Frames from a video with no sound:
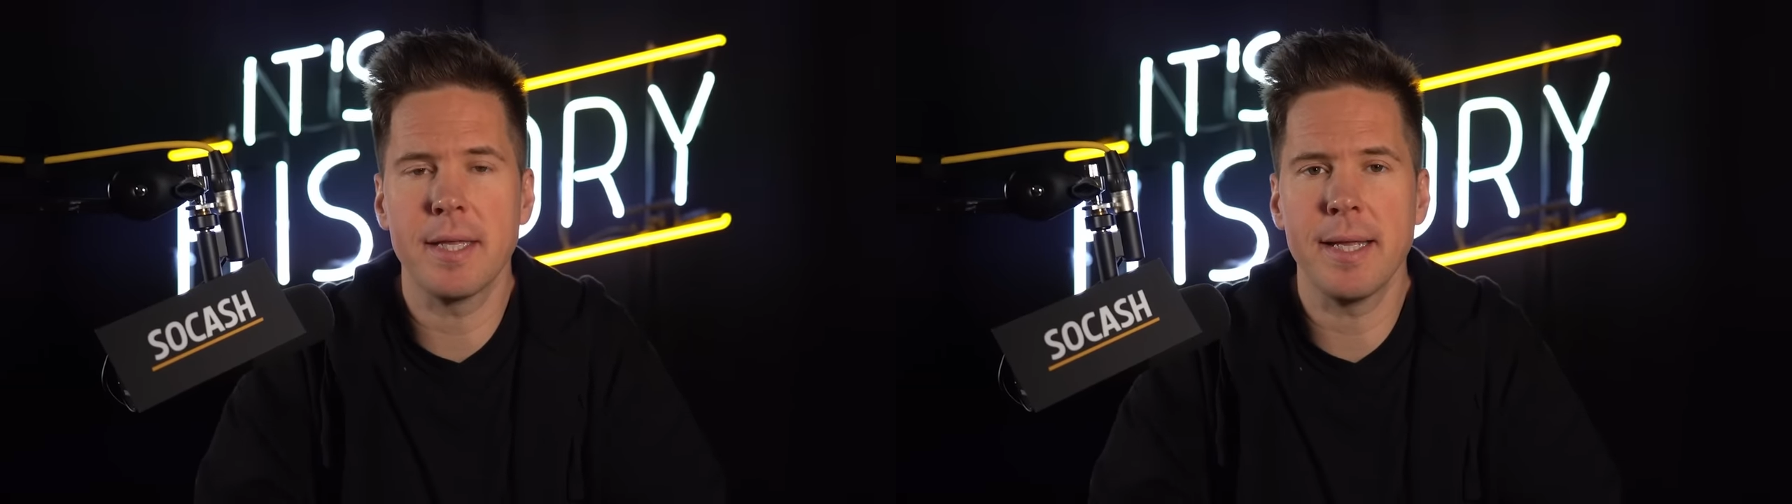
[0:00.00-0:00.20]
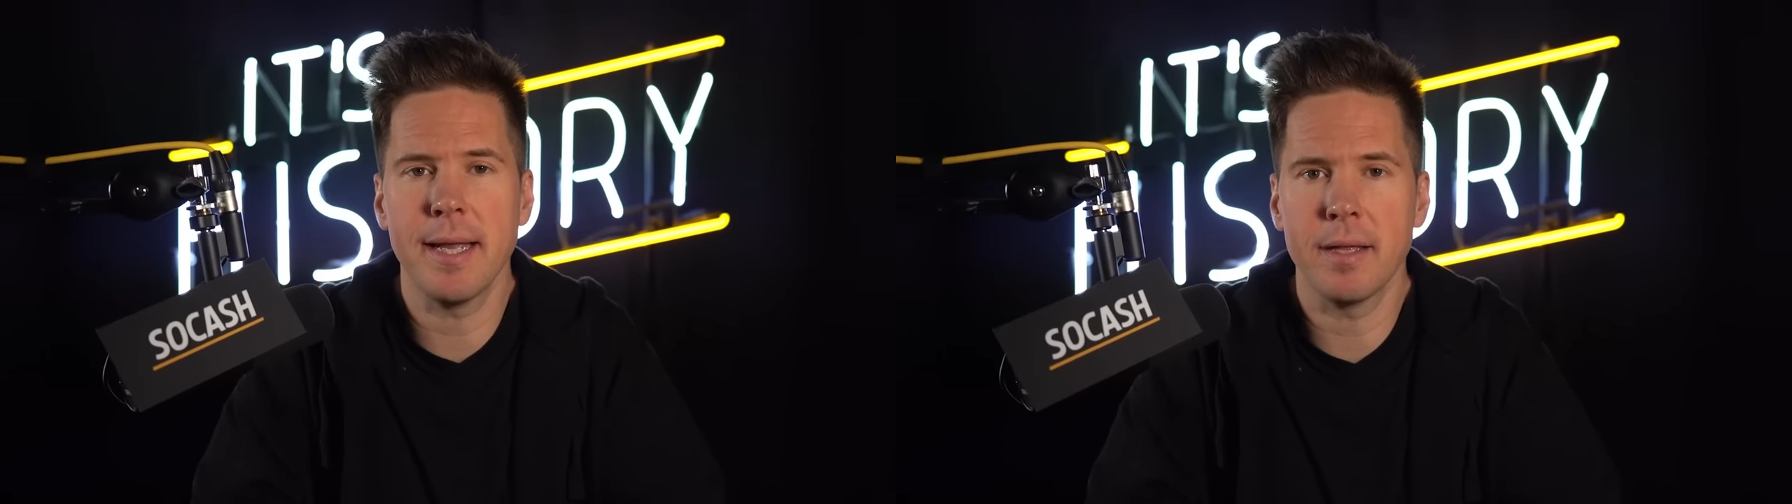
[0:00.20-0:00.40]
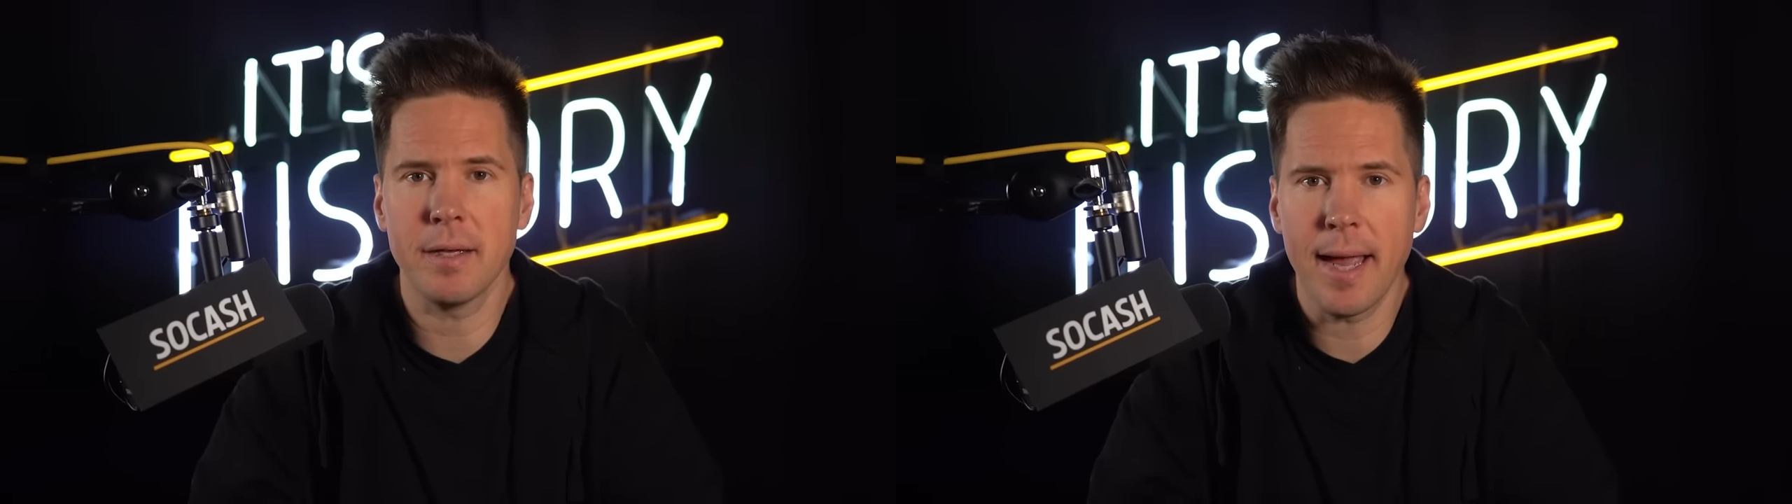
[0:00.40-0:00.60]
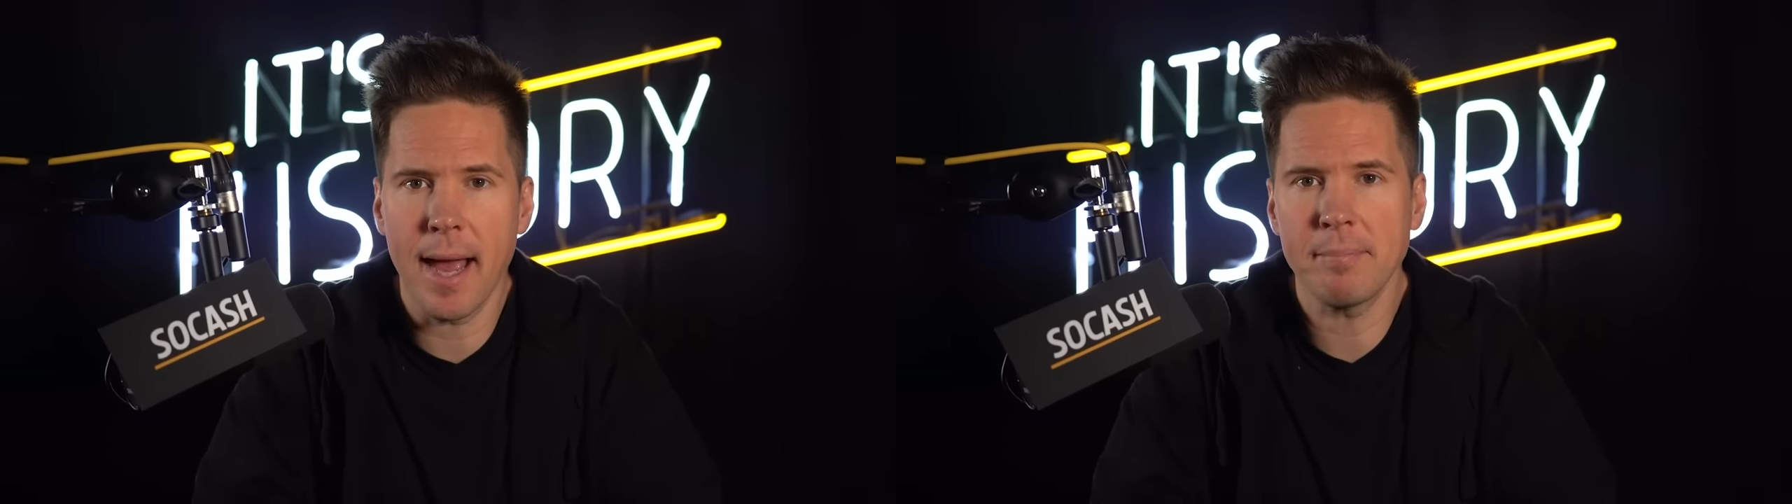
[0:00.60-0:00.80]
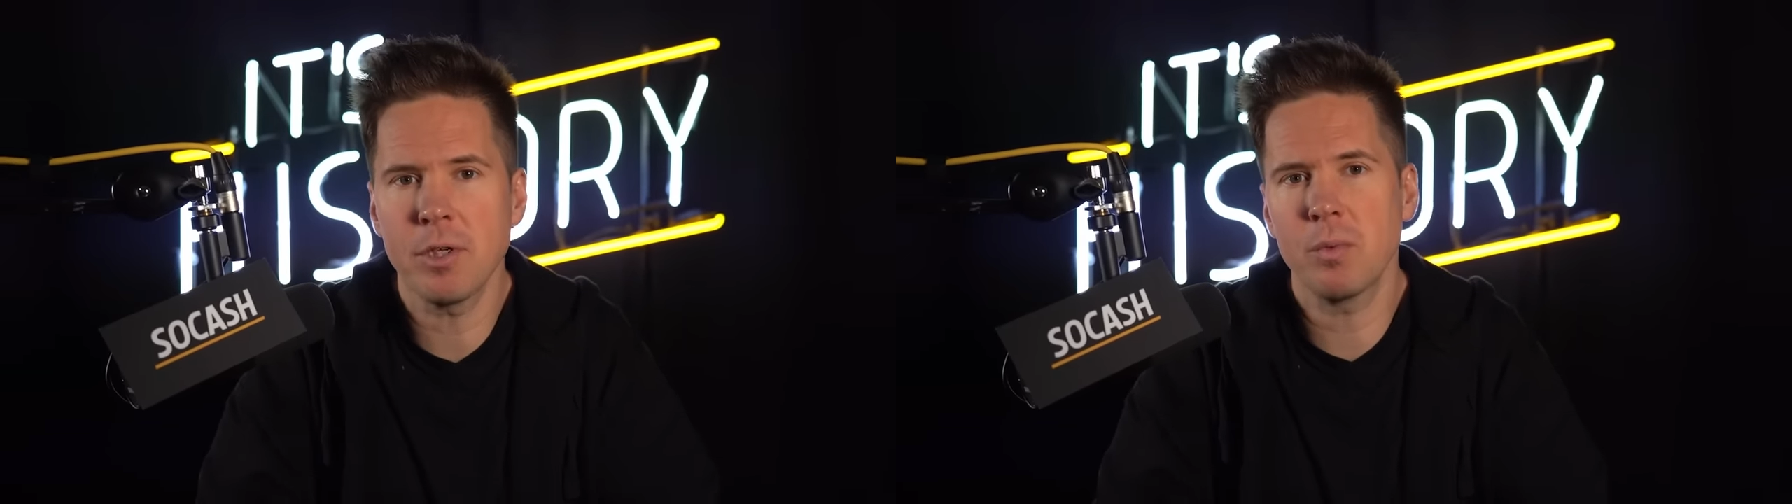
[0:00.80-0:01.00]
the El
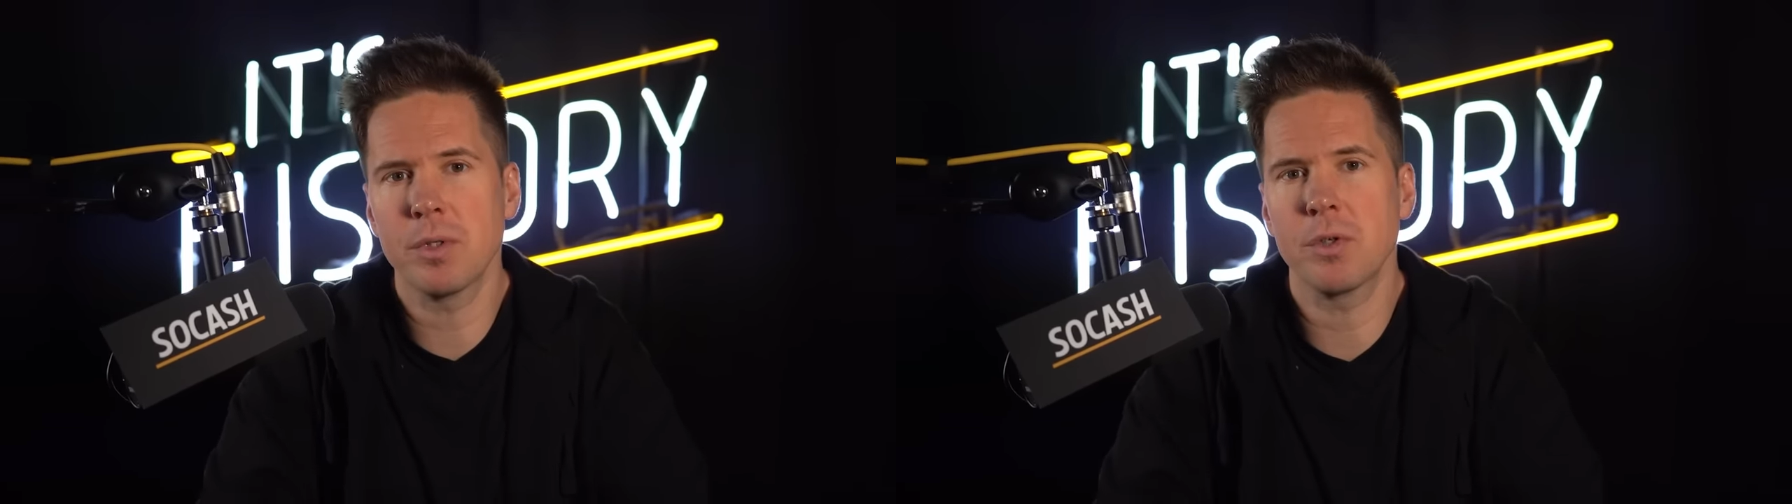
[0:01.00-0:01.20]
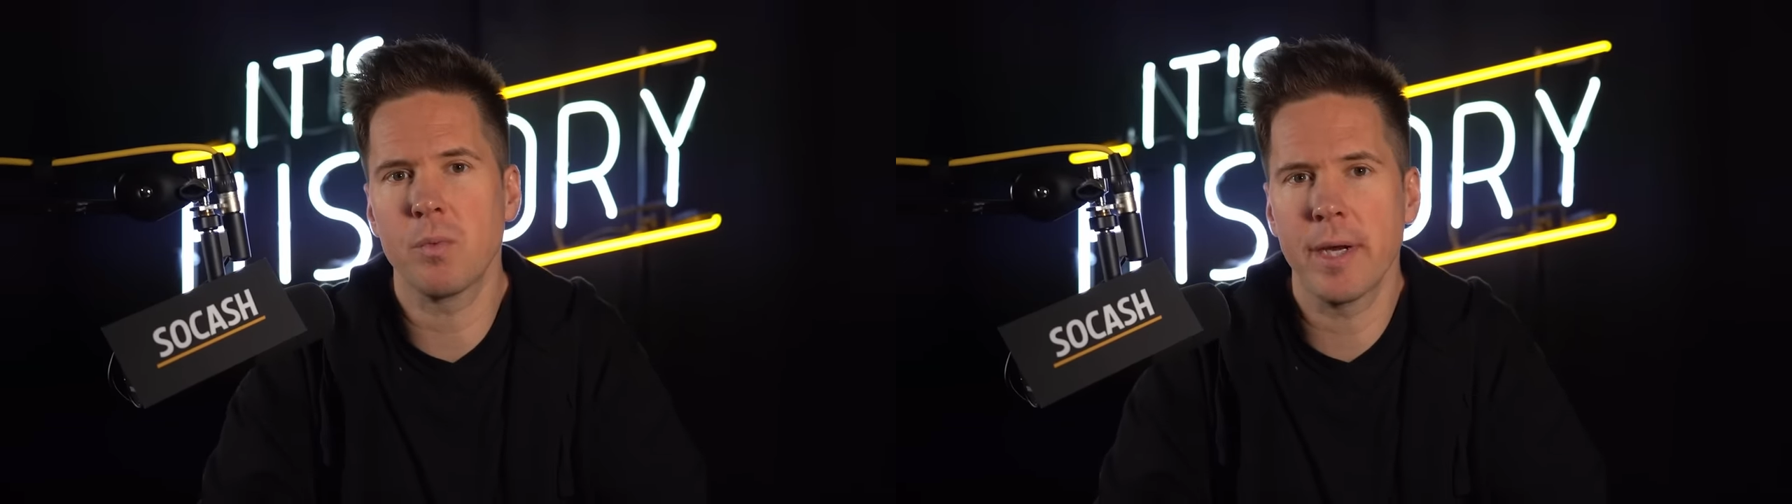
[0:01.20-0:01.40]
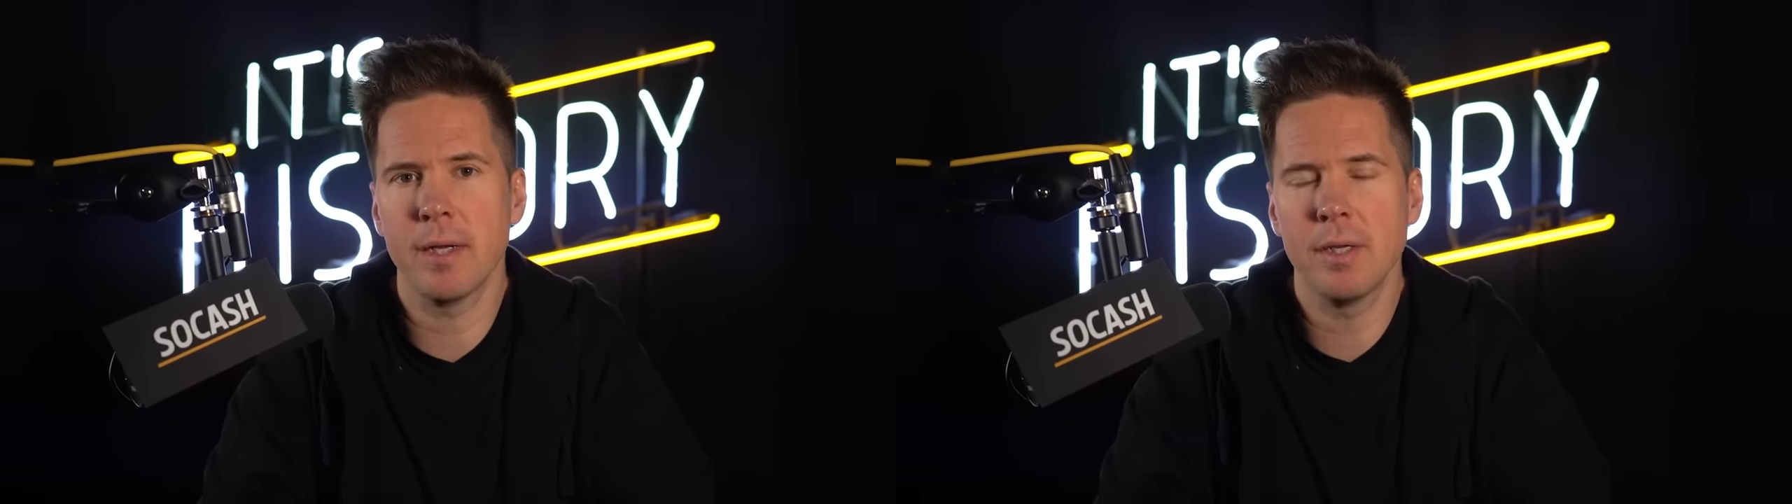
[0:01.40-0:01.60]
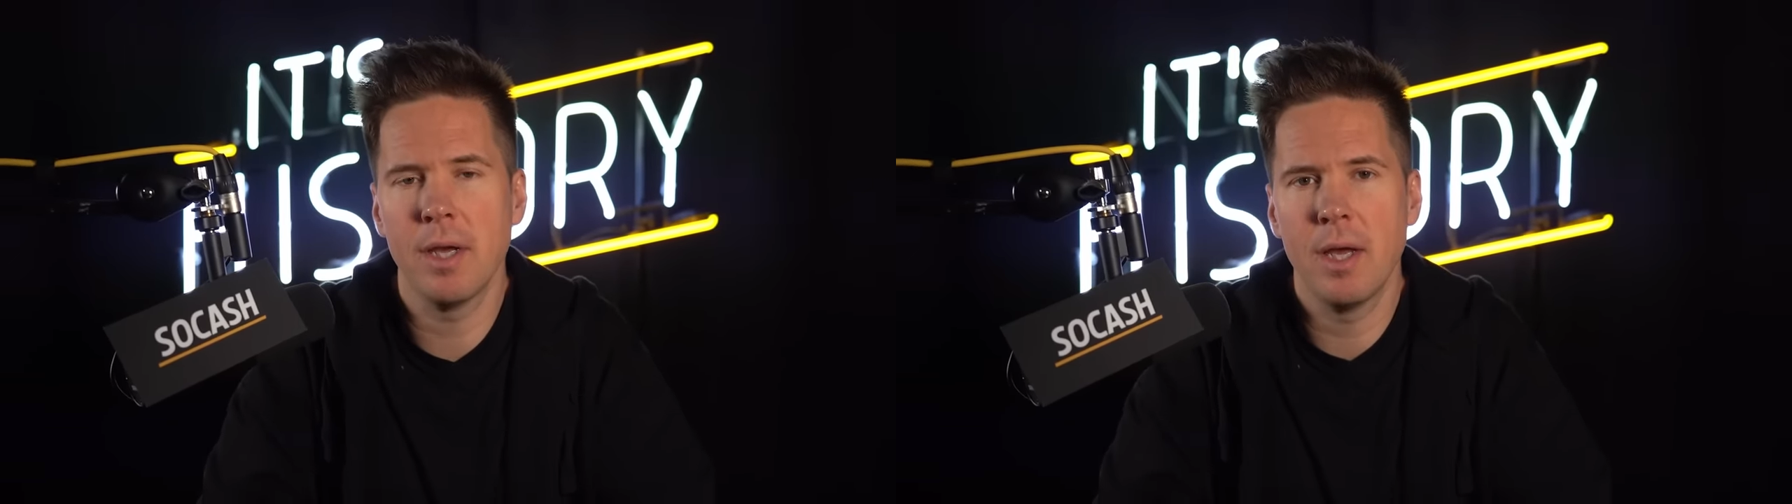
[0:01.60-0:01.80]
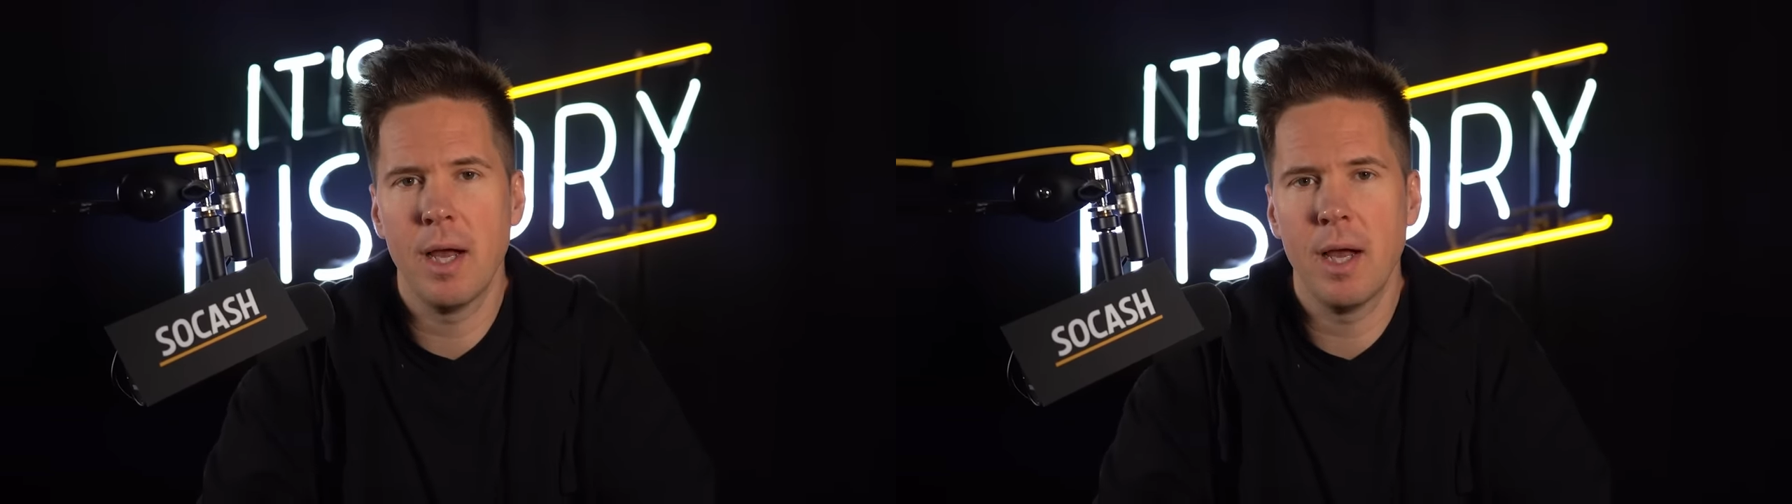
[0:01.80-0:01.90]
Capitan was derailed